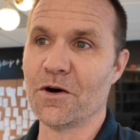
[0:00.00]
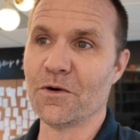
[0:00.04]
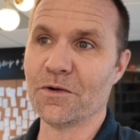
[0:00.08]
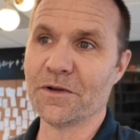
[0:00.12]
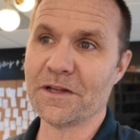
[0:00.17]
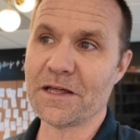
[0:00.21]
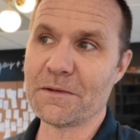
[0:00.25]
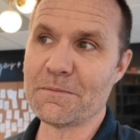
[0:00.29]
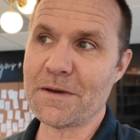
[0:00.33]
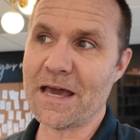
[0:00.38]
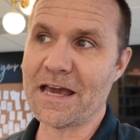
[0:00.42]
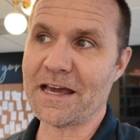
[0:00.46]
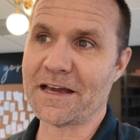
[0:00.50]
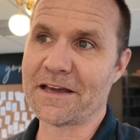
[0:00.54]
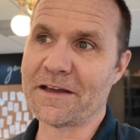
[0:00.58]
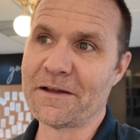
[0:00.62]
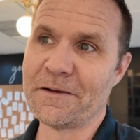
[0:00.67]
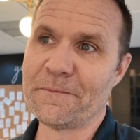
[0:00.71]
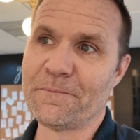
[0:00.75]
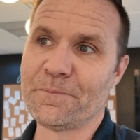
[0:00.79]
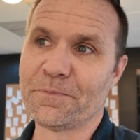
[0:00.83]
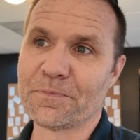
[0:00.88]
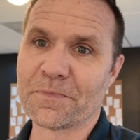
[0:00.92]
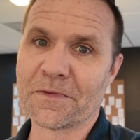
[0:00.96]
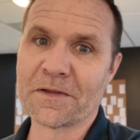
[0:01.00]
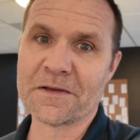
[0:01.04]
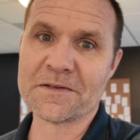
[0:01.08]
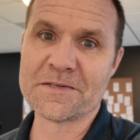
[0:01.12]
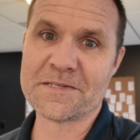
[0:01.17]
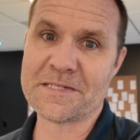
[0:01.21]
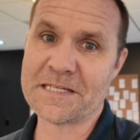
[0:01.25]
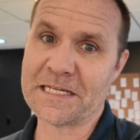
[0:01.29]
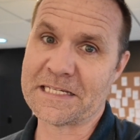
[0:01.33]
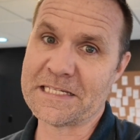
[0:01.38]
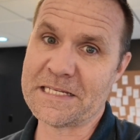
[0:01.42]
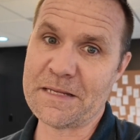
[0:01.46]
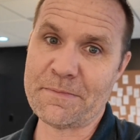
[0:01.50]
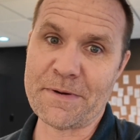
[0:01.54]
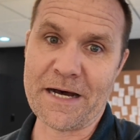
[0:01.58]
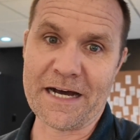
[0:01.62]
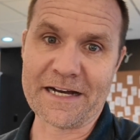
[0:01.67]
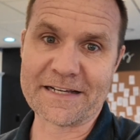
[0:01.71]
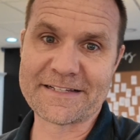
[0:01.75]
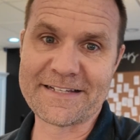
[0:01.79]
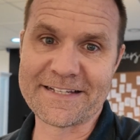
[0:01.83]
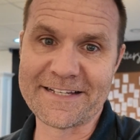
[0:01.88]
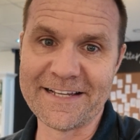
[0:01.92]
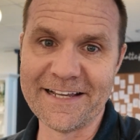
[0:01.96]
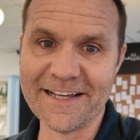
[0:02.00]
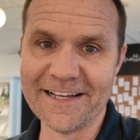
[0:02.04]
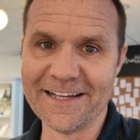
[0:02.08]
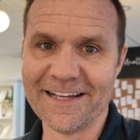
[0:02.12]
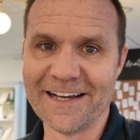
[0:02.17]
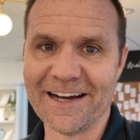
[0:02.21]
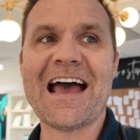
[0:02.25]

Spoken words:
only make $60.